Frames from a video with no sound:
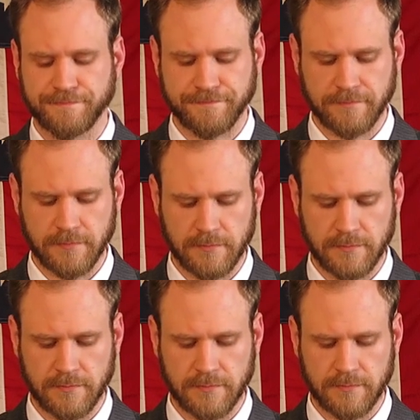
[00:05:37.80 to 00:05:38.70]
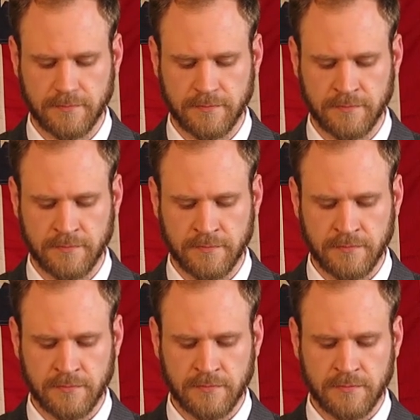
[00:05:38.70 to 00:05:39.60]

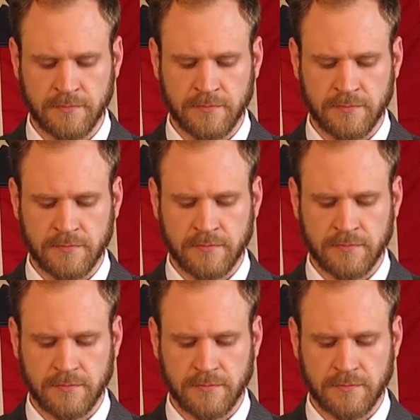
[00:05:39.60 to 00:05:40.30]
(no one is talking)